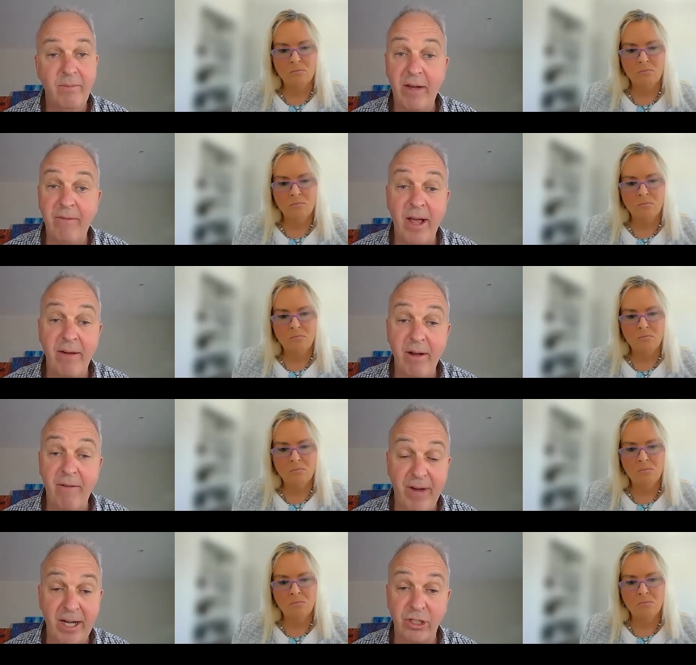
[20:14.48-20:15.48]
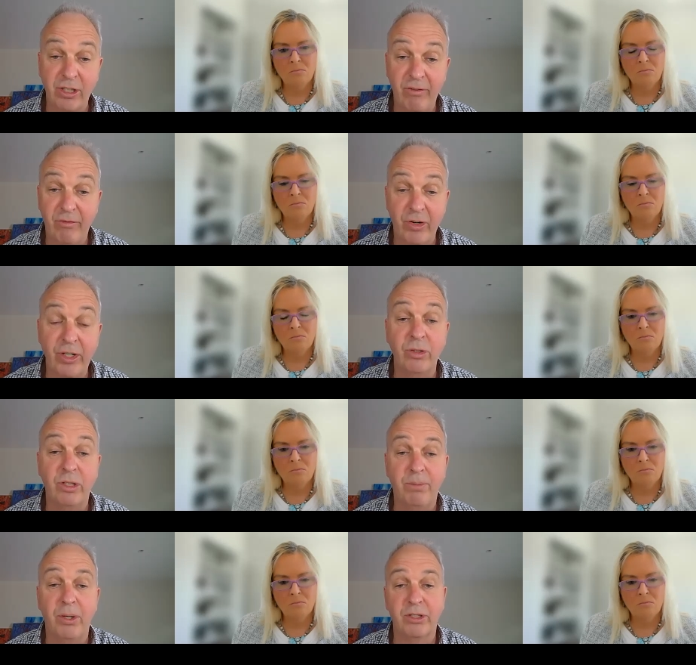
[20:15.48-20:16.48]
Speaker 1: a, a, function of a very good
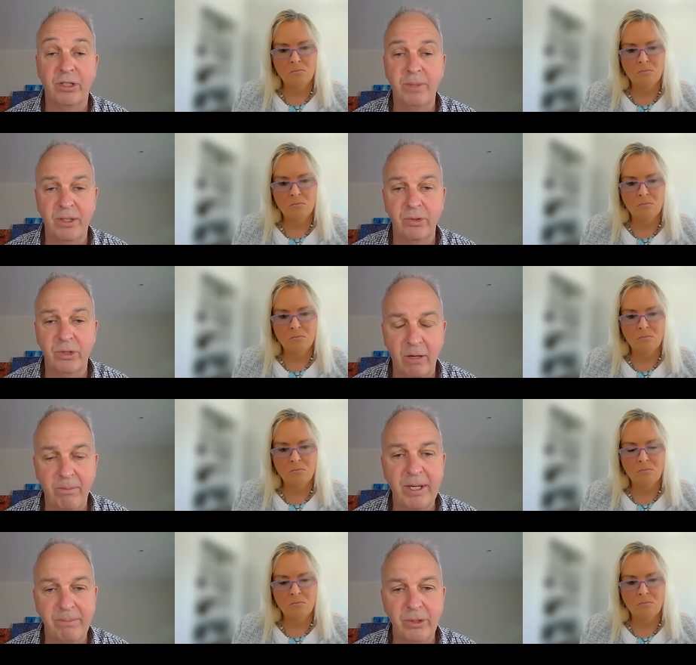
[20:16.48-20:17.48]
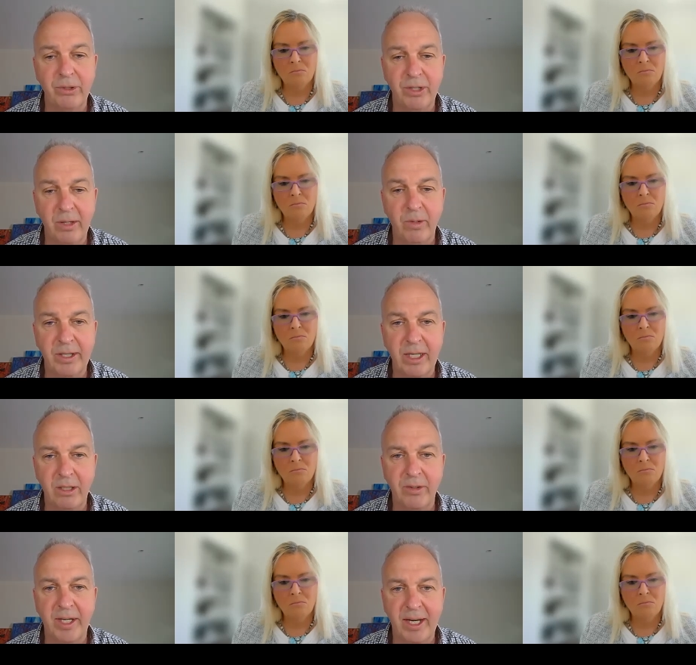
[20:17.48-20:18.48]
deposit, but also people who know what they're
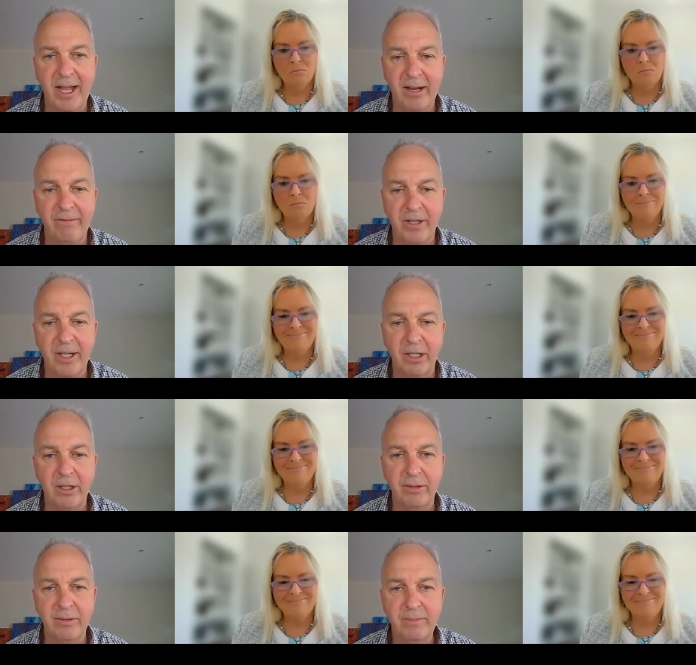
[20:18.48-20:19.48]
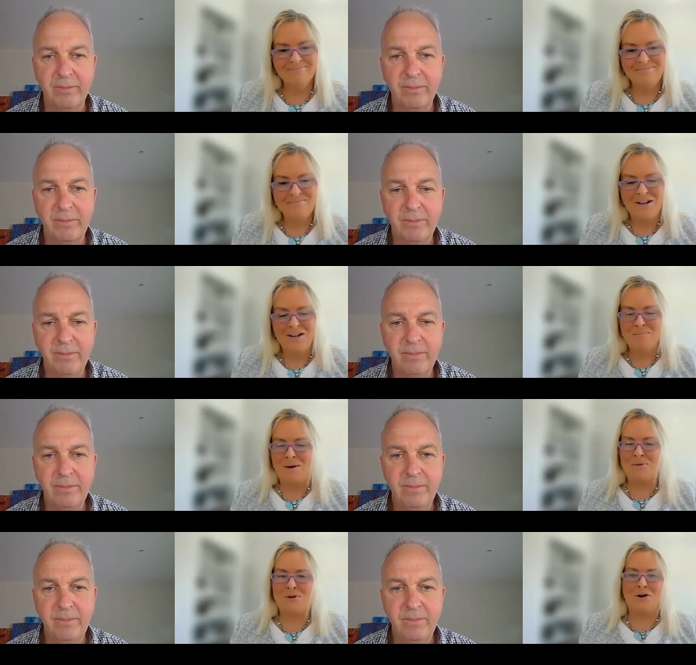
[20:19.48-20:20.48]
doing and how to find gold.
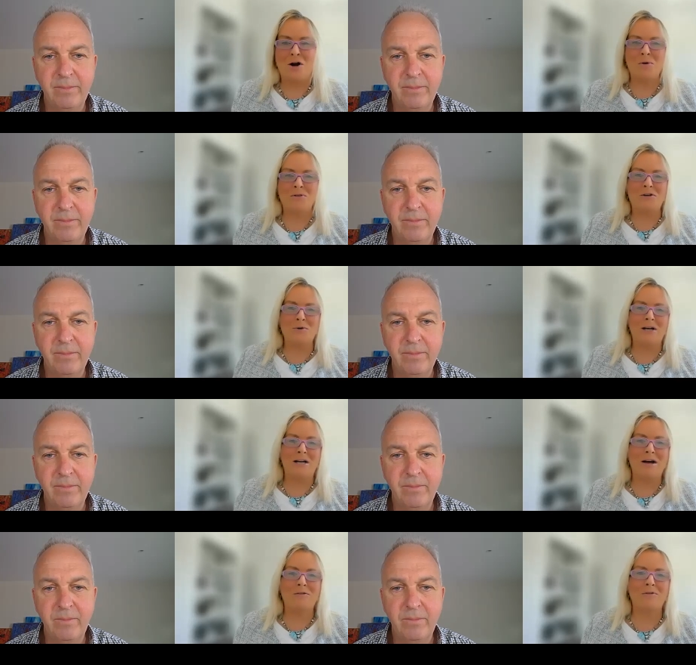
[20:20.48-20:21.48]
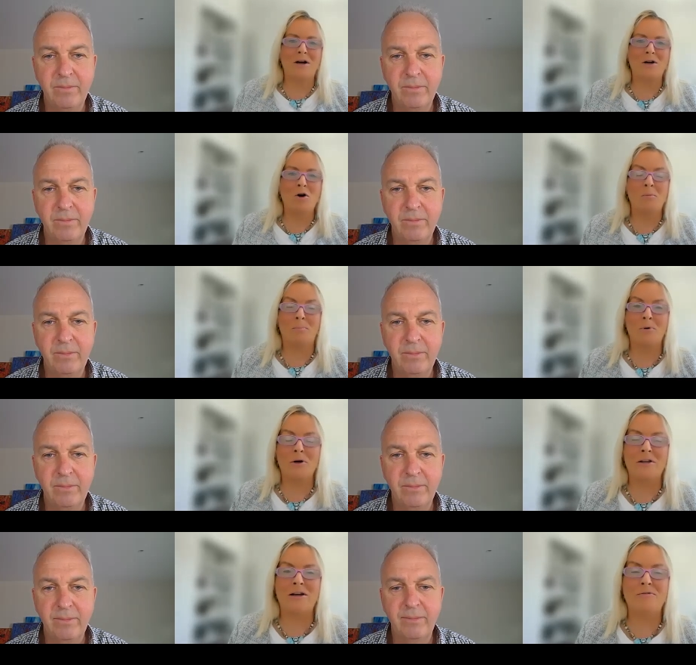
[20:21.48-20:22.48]
Speaker 2: People that know what they're doing and how to find gold, and
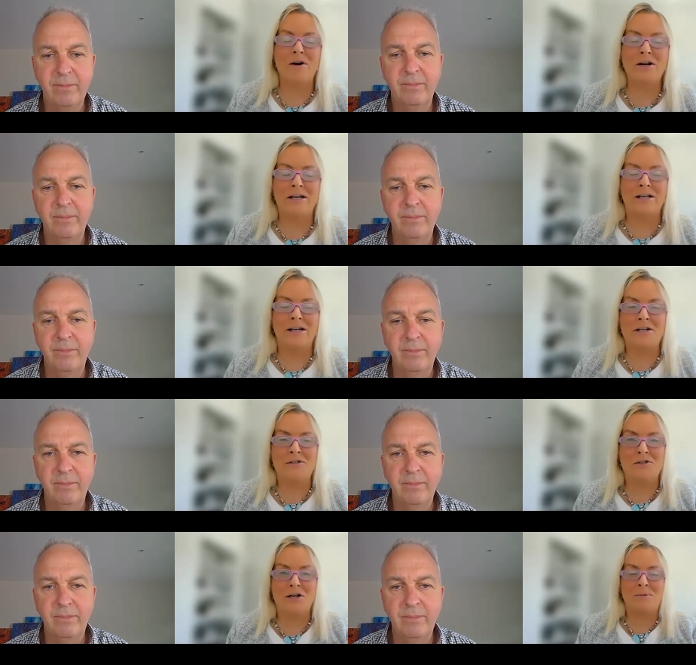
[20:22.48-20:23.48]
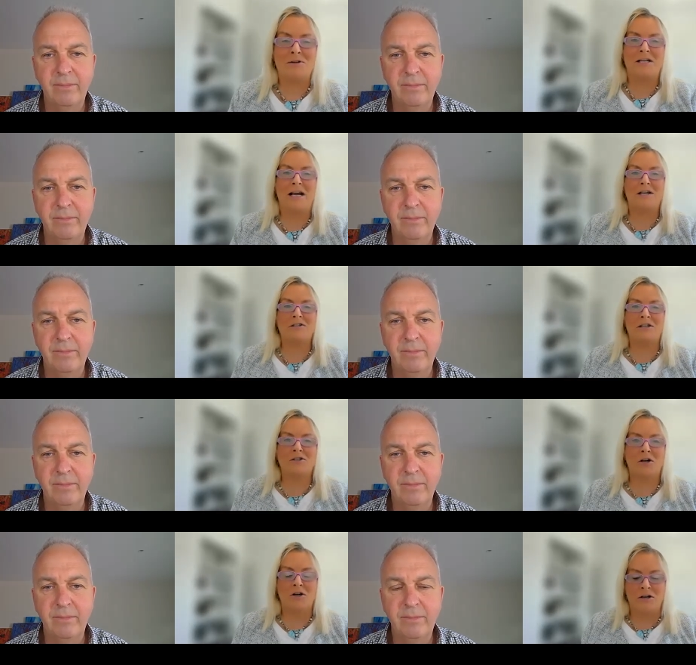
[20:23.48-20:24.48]
boy, are they finding it, ladies and gentlemen. The
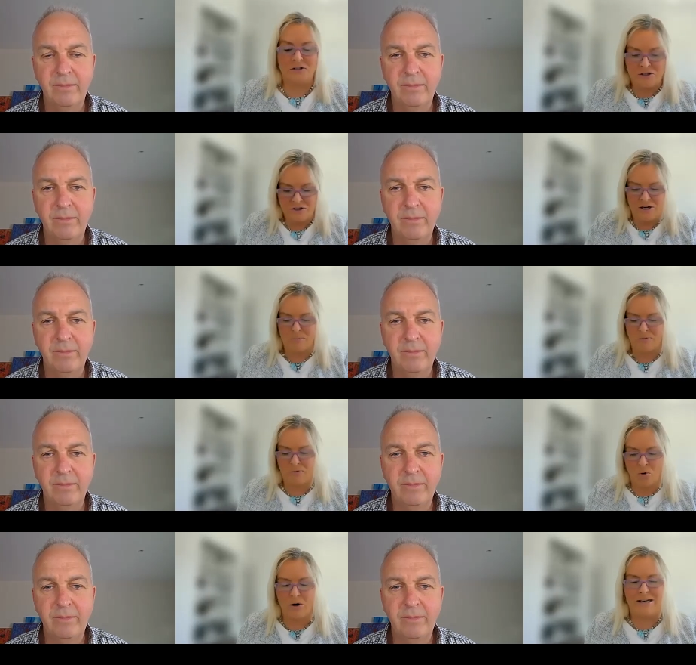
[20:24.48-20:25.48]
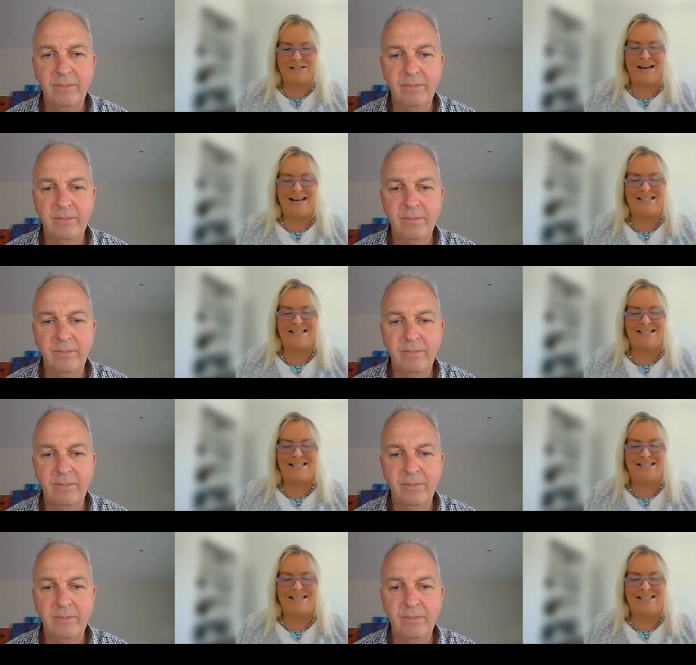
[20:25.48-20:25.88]
ASX code, as I said before, is